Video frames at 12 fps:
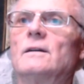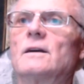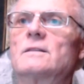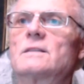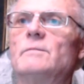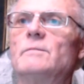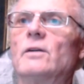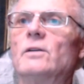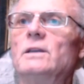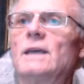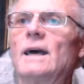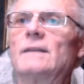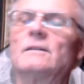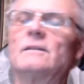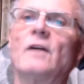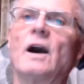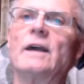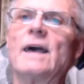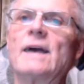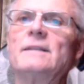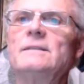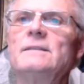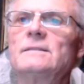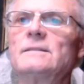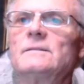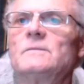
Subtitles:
customary cat of Hyades.